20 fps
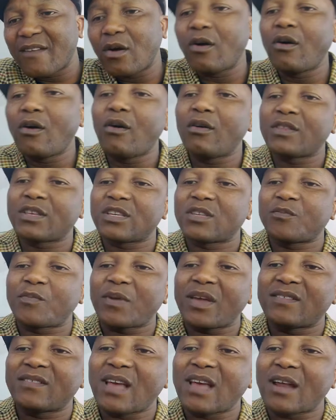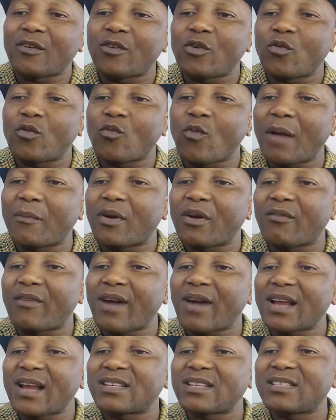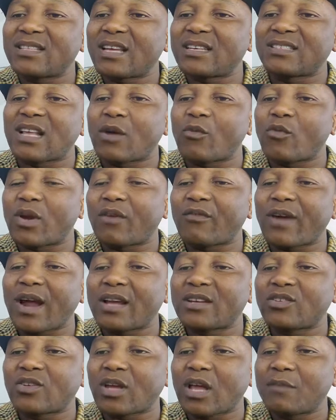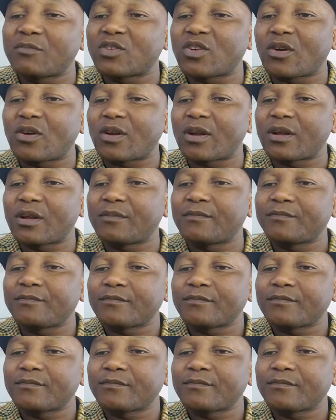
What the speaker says: Oh, the space. I don't know why I'm not writing that now. I'm sorry.